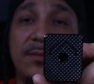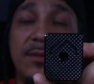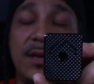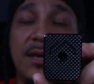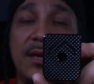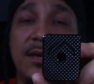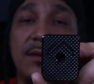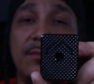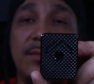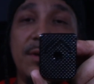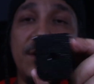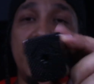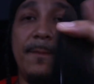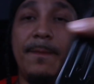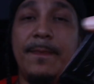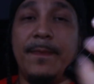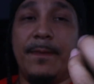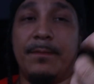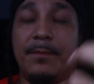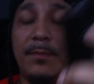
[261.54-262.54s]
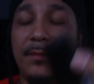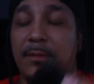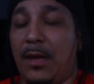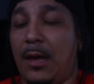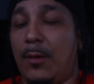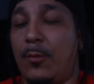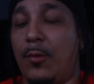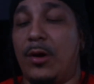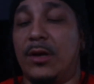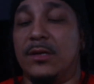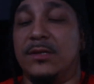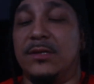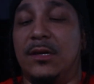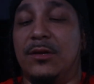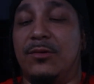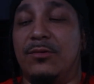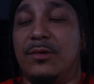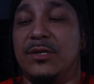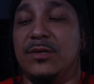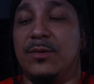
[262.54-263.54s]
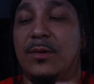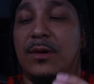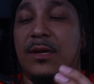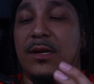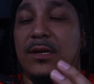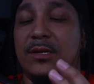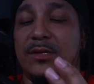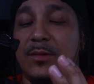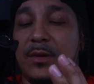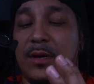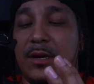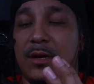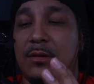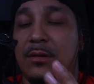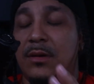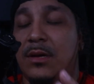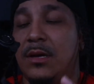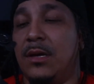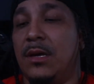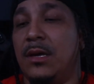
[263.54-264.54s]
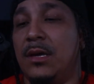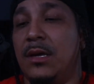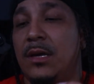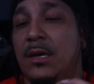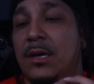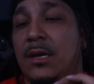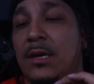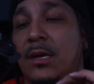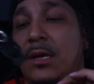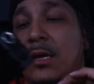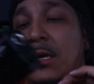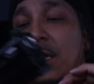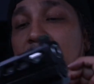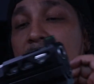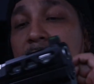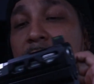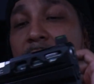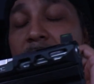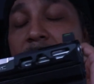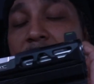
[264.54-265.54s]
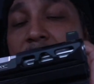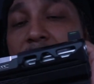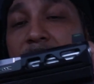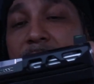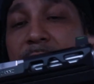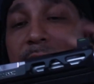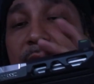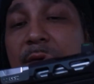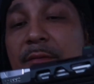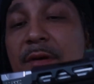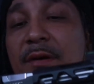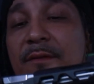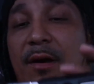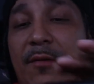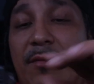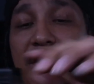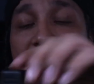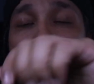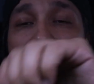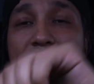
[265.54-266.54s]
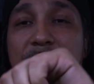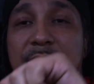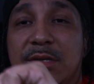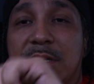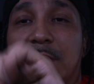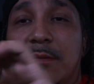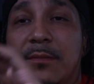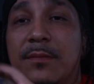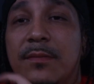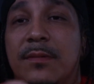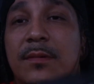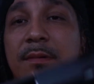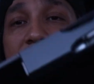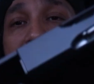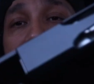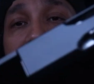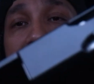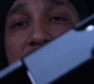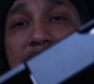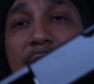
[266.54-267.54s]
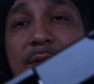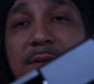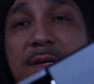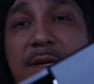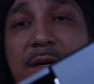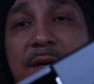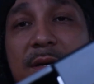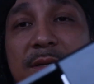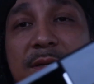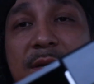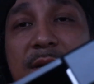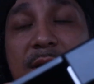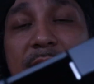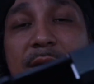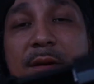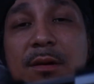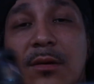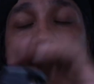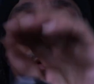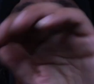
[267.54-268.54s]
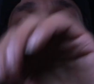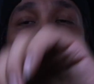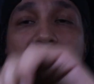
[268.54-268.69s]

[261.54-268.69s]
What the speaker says: plate, but they work into the 320 as well. Very, very awesome. Of course the gun is cleared.